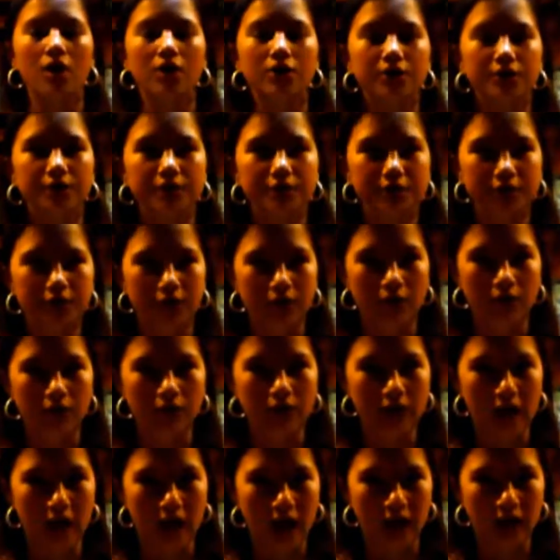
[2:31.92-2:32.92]
So
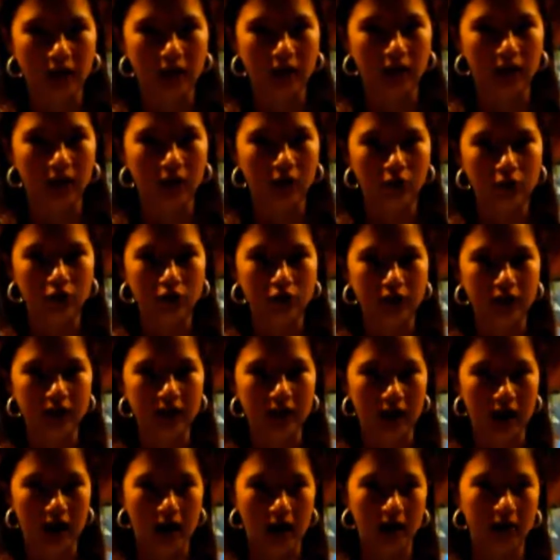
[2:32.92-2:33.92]
that I also had to
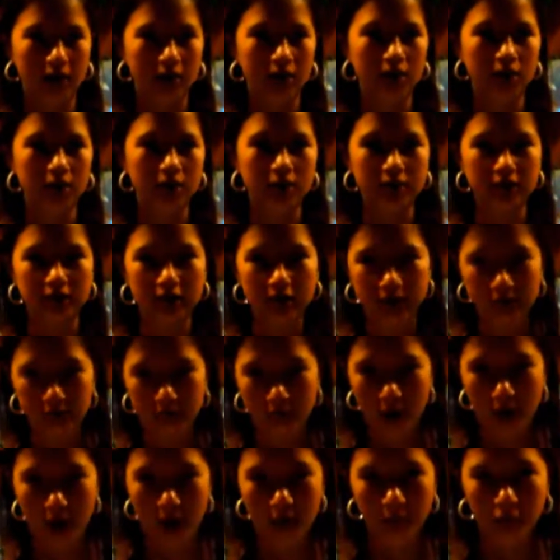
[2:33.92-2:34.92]
add, because in the
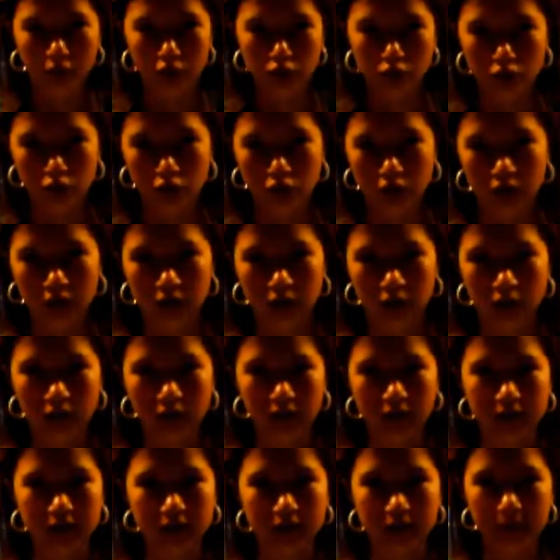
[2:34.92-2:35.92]
Bible story,
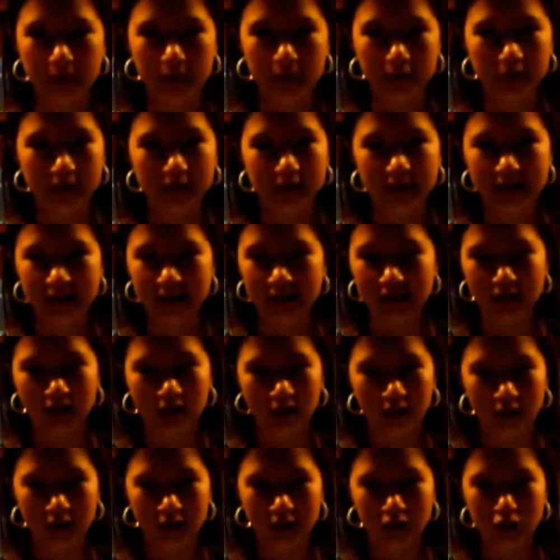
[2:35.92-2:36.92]
that Samaritans did
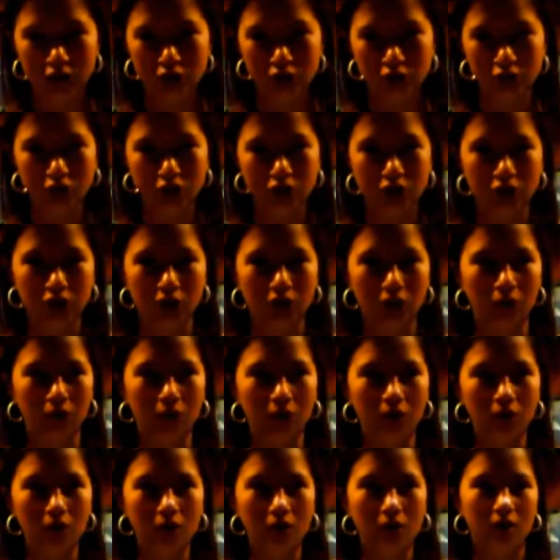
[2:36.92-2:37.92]
not like Jews, so
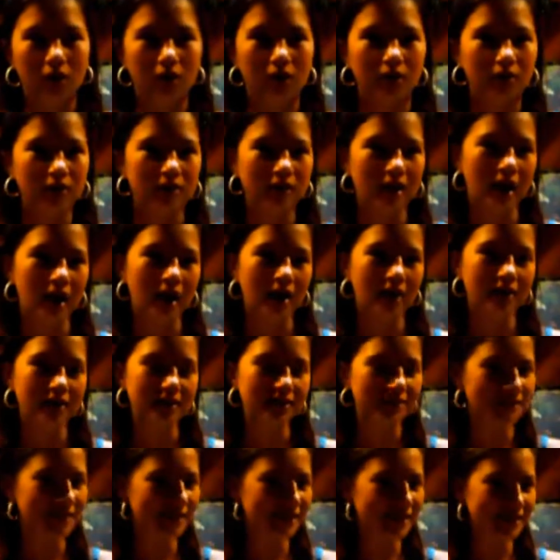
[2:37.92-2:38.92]
that
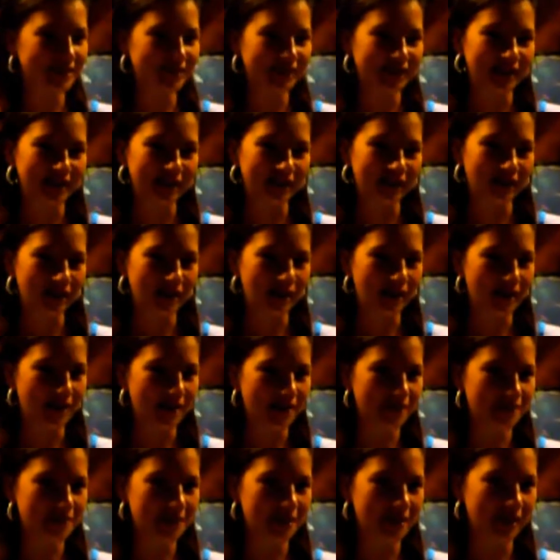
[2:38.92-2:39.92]
Samaritan
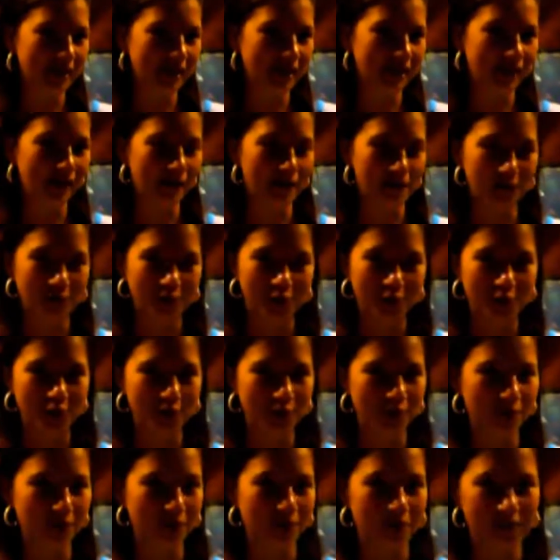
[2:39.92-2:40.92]
picking up the
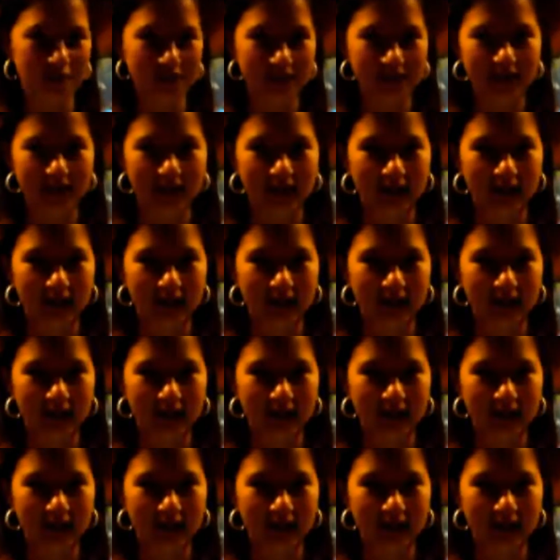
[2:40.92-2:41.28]
Jew was